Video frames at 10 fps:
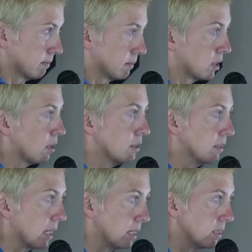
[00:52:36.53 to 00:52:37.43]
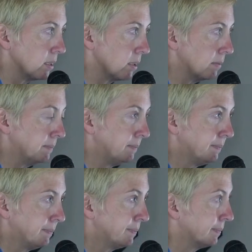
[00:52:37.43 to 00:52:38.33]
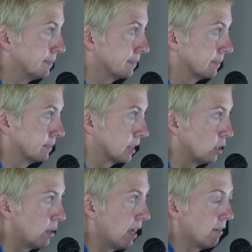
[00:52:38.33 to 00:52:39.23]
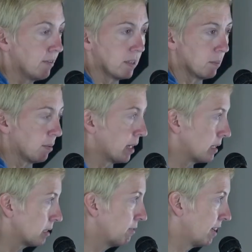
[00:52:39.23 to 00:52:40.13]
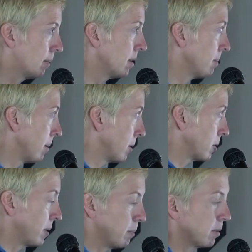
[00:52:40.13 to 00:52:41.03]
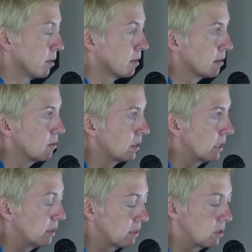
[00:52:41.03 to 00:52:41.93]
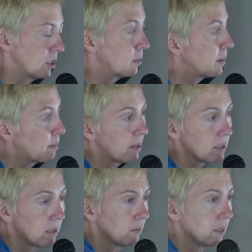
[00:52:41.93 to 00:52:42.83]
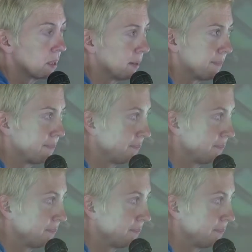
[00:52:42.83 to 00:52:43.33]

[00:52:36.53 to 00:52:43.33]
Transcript: That's all you got to do. You have depressed family members, people going through illness. Just be present with them.